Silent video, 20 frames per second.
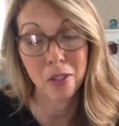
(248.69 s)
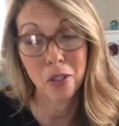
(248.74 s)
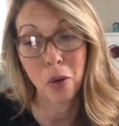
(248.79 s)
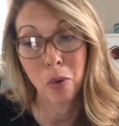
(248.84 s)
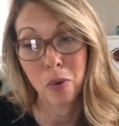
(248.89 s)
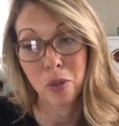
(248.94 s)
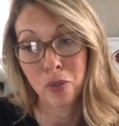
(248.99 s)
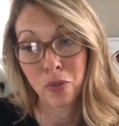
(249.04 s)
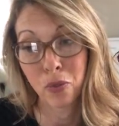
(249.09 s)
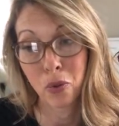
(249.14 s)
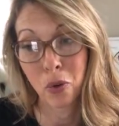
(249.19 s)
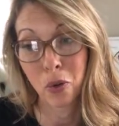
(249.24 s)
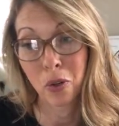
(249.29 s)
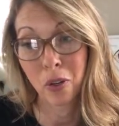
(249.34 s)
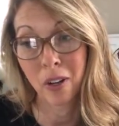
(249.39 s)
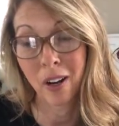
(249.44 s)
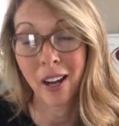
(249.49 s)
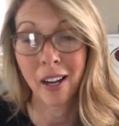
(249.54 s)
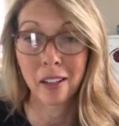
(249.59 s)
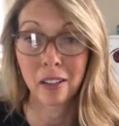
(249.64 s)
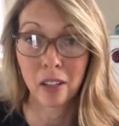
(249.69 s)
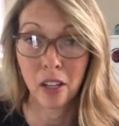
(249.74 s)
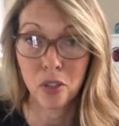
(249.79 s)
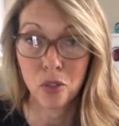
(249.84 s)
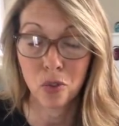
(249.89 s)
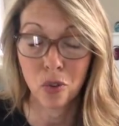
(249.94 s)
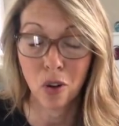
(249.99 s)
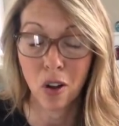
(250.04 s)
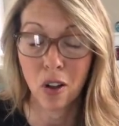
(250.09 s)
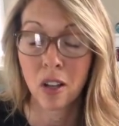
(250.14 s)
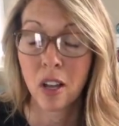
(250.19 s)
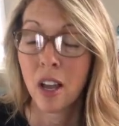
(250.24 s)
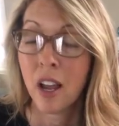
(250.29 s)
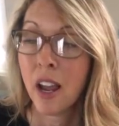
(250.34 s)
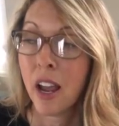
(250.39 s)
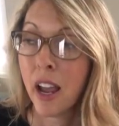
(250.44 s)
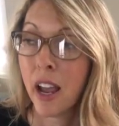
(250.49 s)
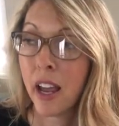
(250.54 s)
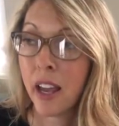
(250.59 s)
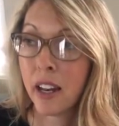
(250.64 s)
So it was for high cholesterol,
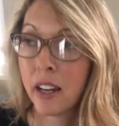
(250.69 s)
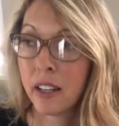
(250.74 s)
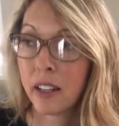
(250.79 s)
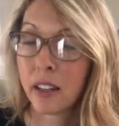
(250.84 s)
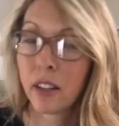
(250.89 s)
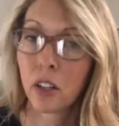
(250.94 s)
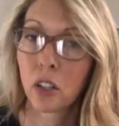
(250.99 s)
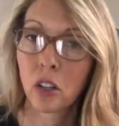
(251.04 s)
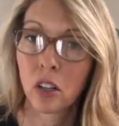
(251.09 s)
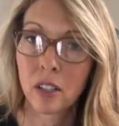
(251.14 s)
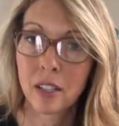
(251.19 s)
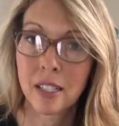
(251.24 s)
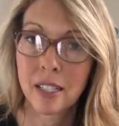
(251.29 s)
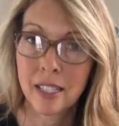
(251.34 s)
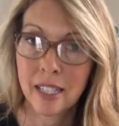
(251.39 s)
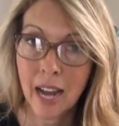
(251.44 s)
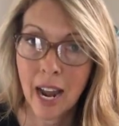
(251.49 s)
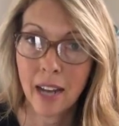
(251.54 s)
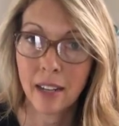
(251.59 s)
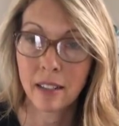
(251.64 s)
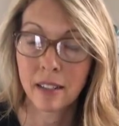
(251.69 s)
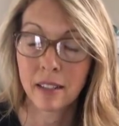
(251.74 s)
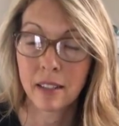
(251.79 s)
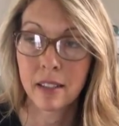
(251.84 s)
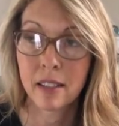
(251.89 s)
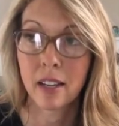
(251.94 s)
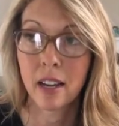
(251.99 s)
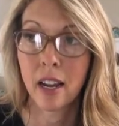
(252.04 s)
and they're called statins.